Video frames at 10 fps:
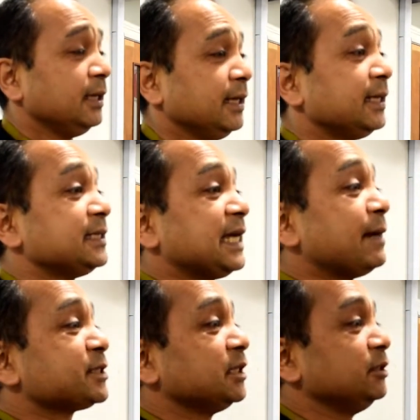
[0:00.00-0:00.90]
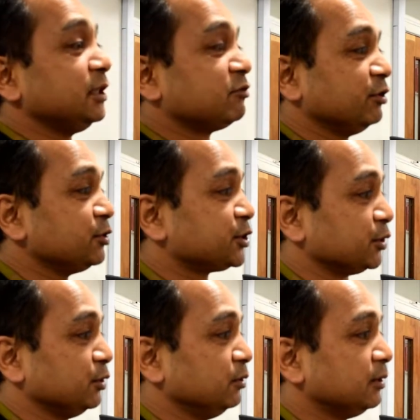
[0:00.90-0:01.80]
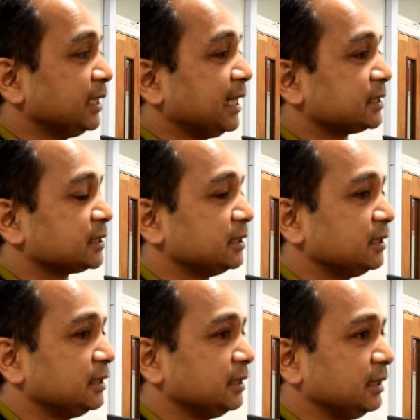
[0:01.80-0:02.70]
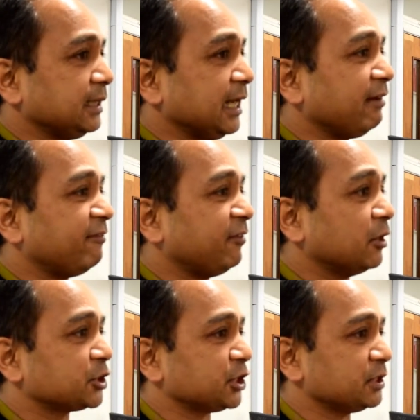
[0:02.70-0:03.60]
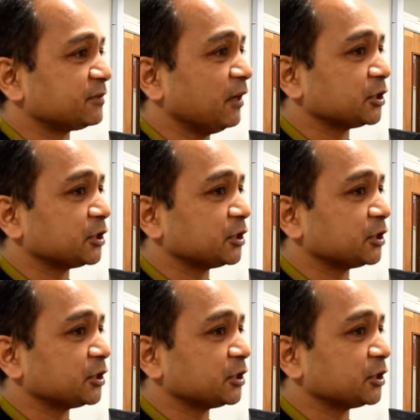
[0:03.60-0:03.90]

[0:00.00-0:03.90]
it is absolutely crucial that their functions